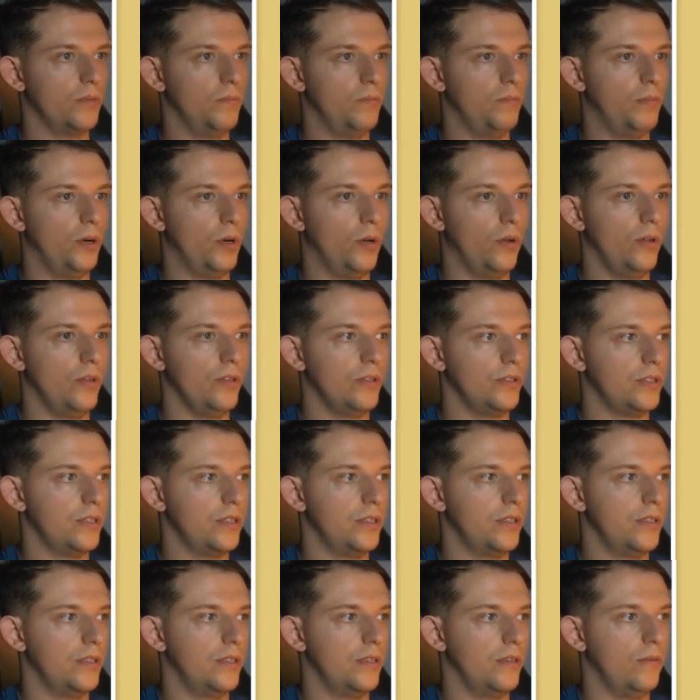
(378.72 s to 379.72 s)
Bolt,
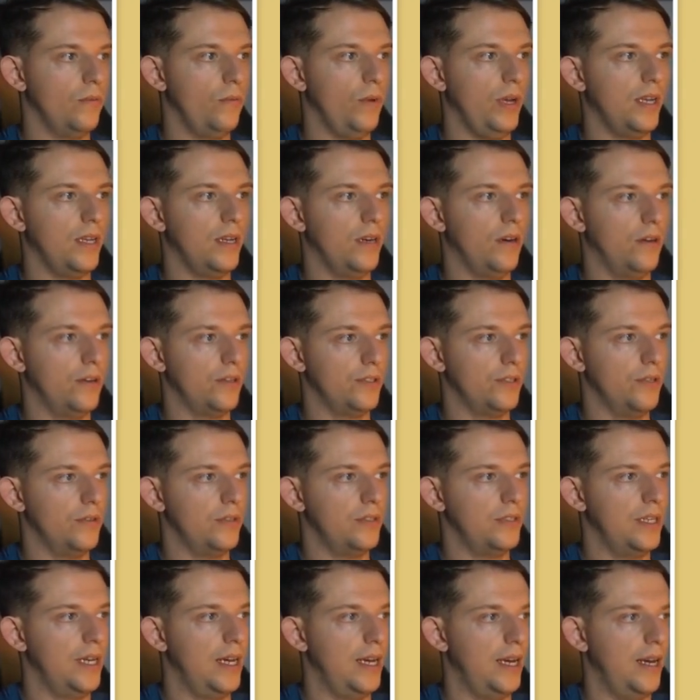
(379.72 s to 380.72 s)
we can also
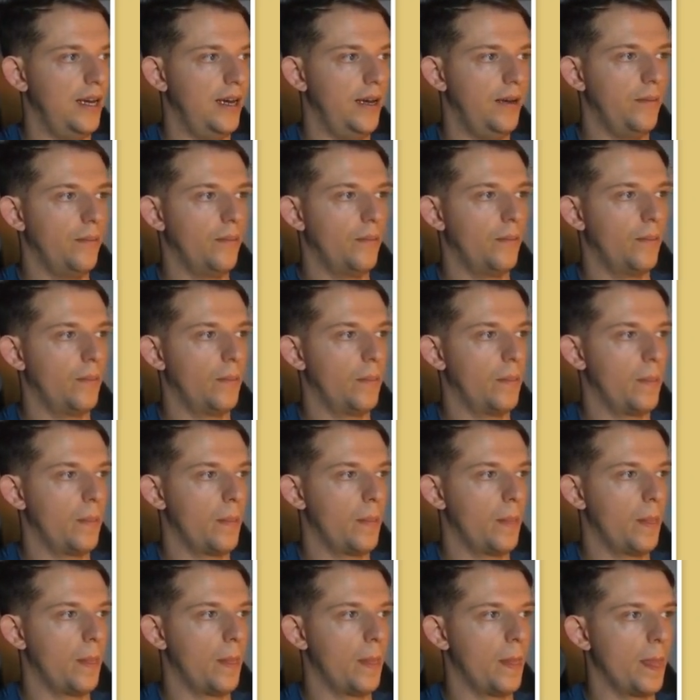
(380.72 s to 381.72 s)
say
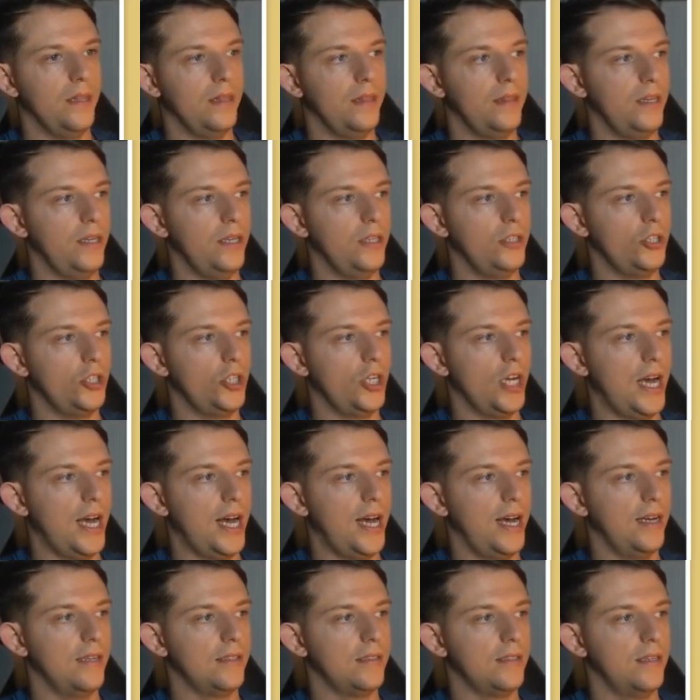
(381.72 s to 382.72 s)
the
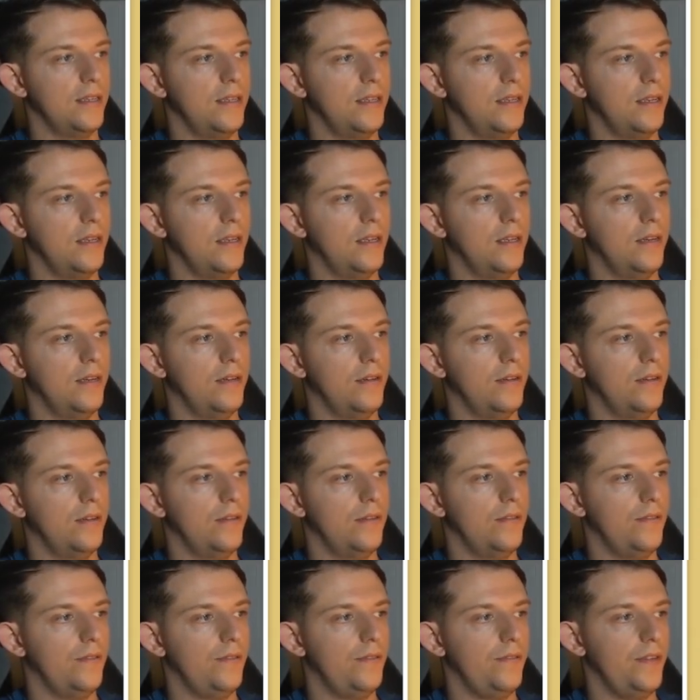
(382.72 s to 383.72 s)
chat
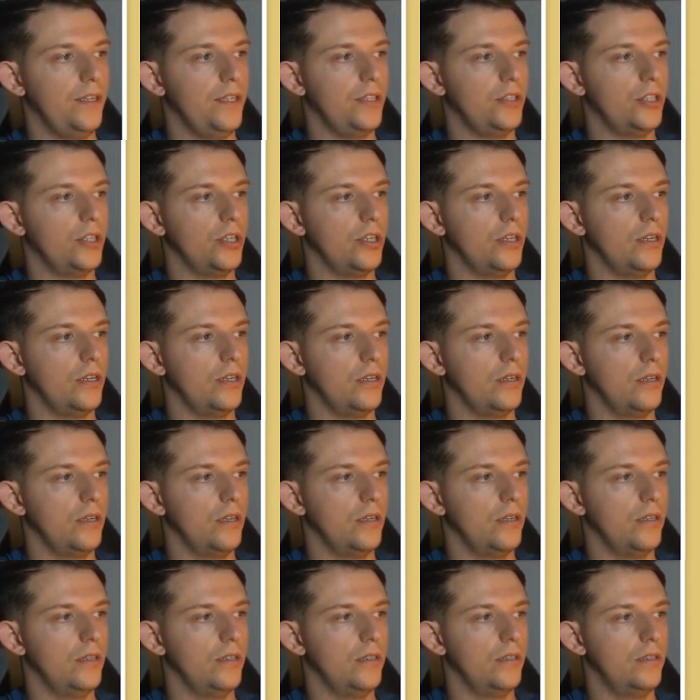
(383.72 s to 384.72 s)
feature
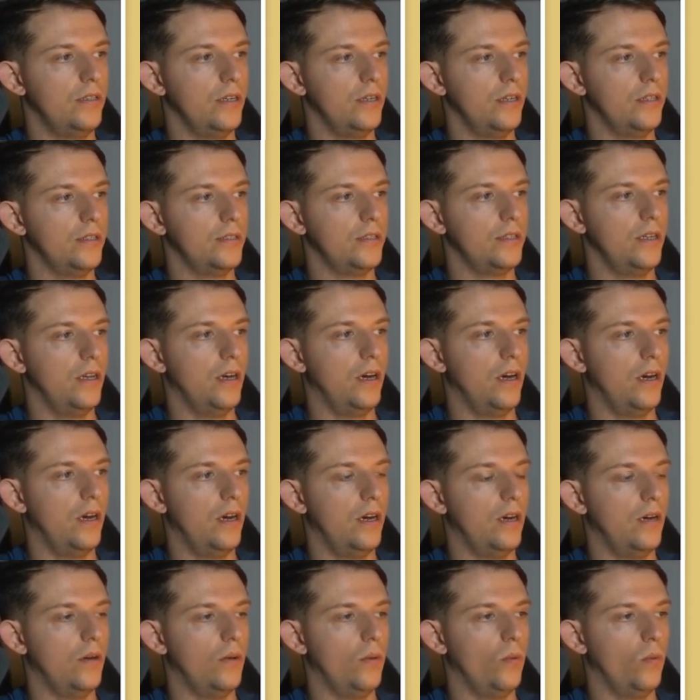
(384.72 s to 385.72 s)
does
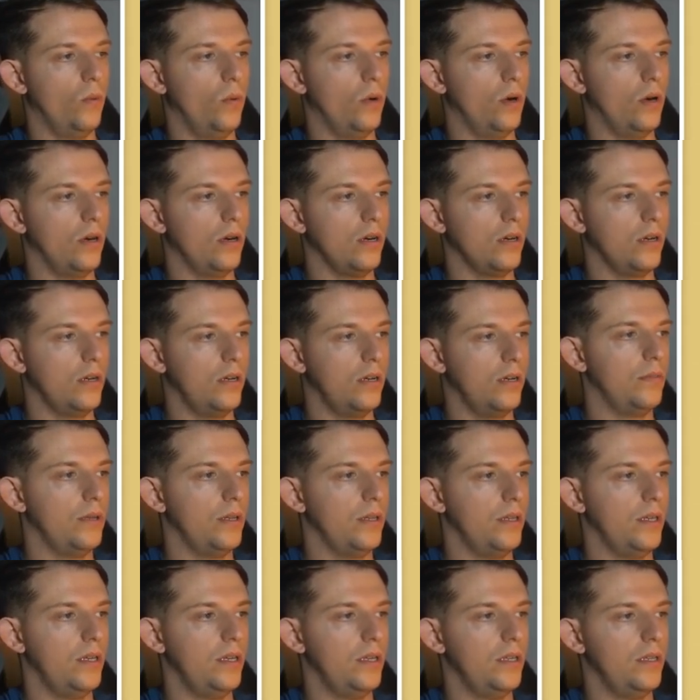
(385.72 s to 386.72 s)
not work.
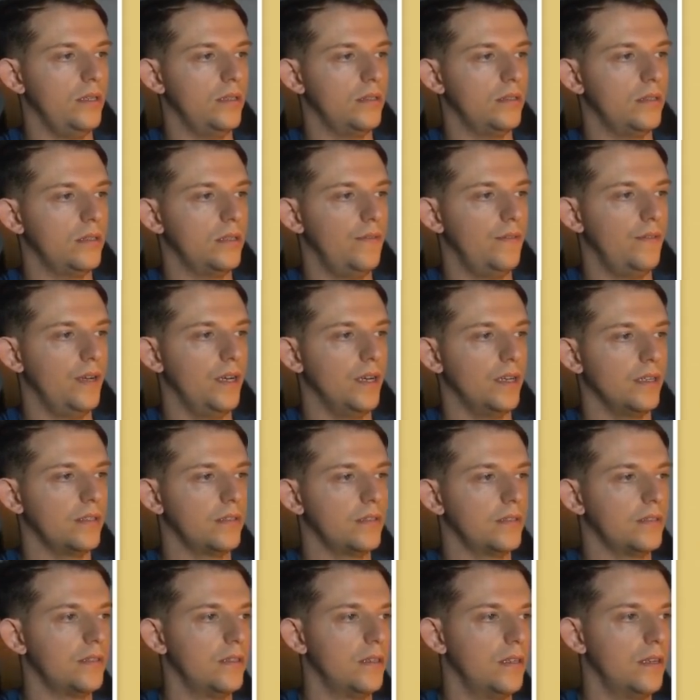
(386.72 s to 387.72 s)
Please
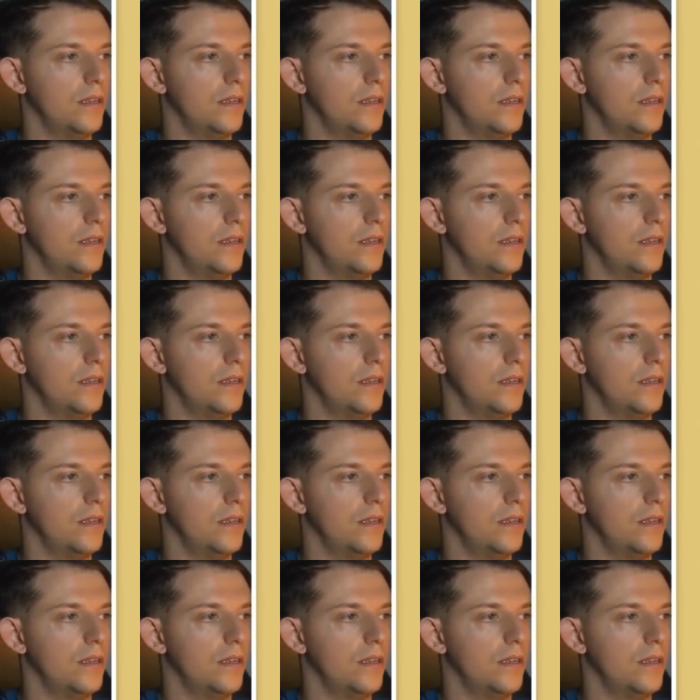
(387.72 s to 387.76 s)
fix.